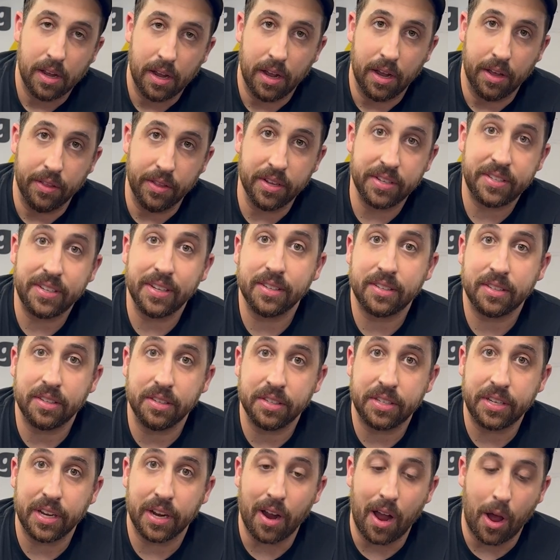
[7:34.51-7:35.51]
In this
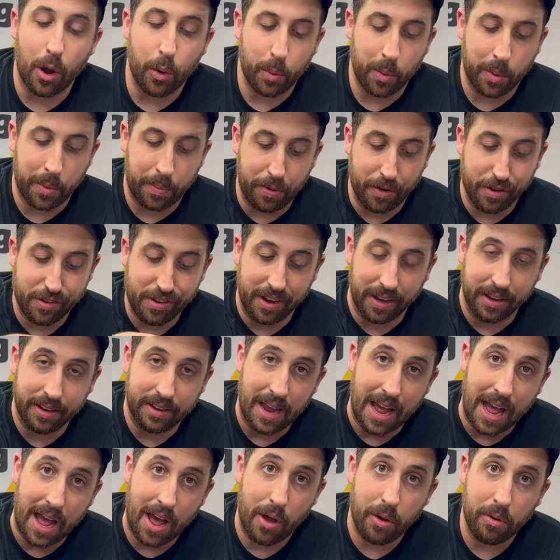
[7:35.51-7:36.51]
instance here, I'm going to be pushing
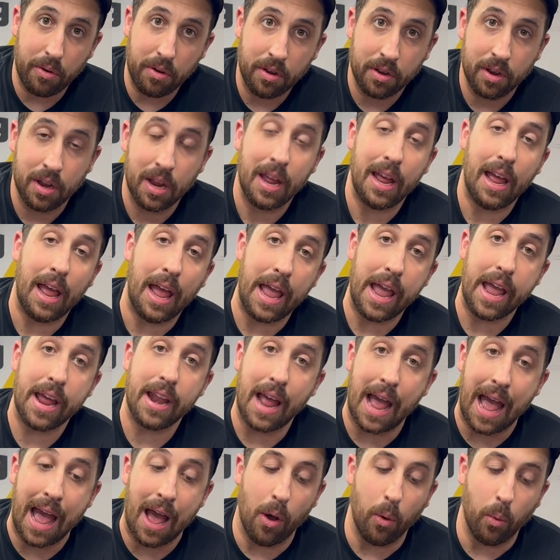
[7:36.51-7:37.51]
down and
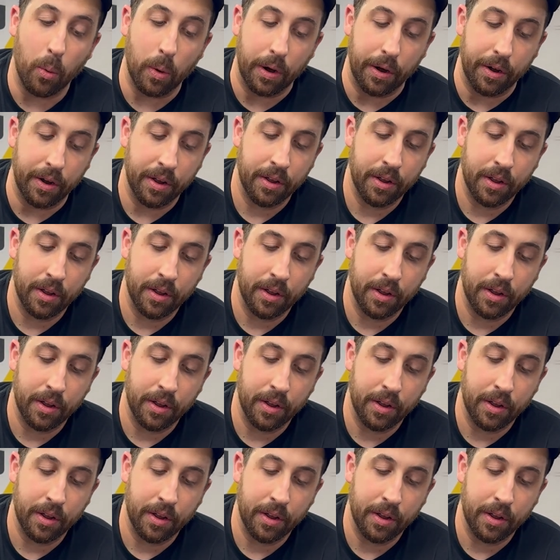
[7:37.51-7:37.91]
outward.